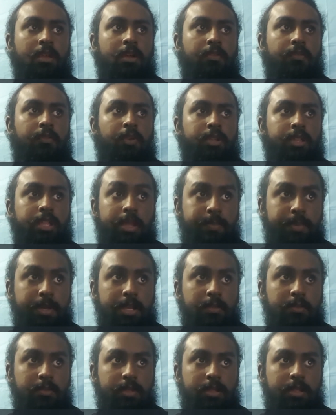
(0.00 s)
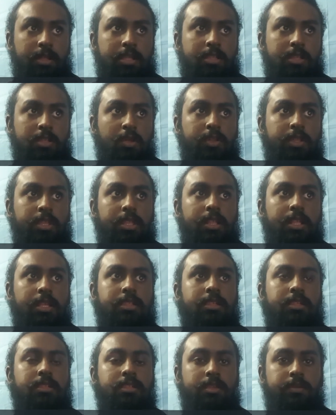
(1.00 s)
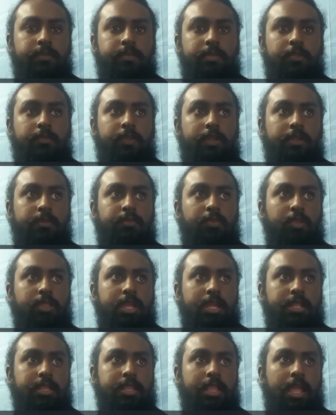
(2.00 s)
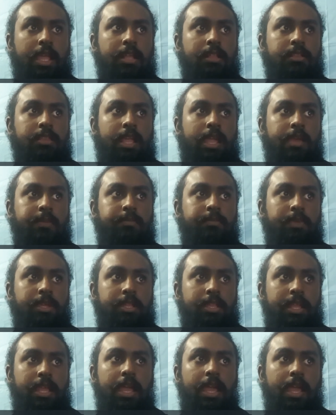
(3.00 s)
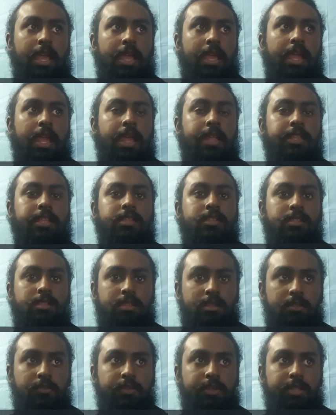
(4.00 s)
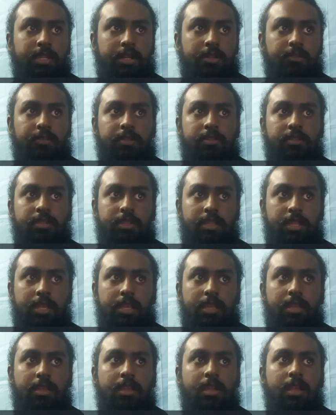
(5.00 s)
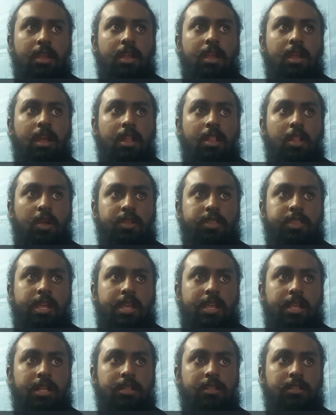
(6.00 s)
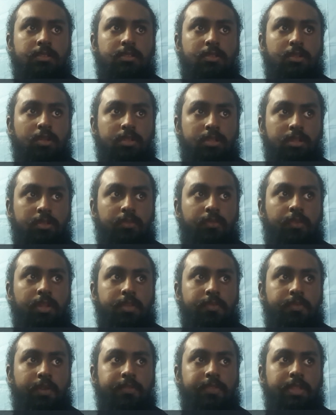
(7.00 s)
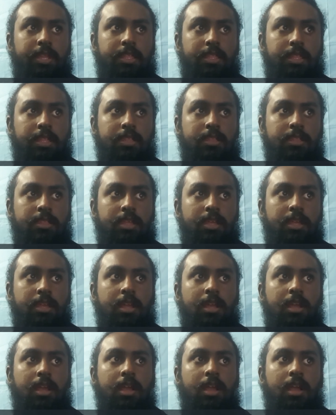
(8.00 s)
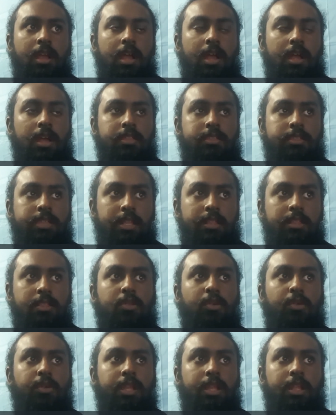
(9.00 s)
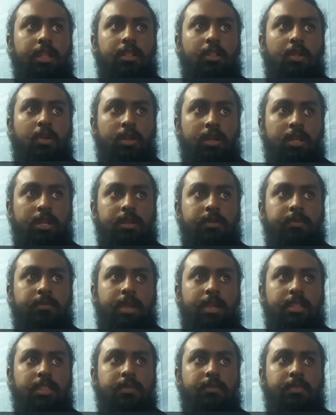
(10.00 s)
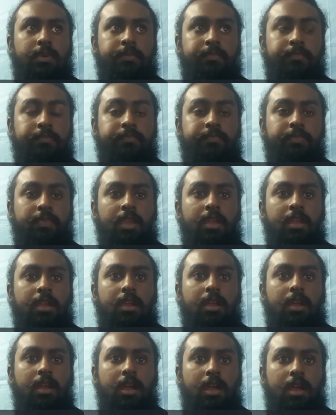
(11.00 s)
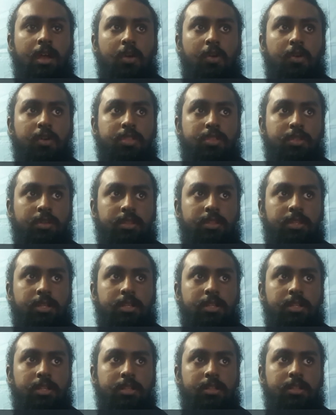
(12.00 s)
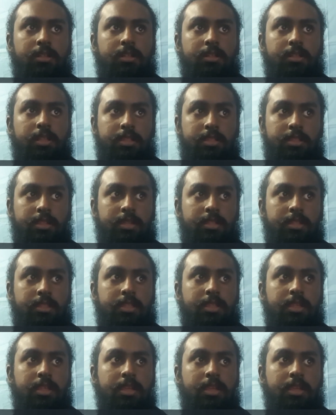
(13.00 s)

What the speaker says: For deeper explanation on the relationship between projectile time in the air and initial vertical velocity, launch angles closer to 45 degrees are set so that the longer maximum horizontal distance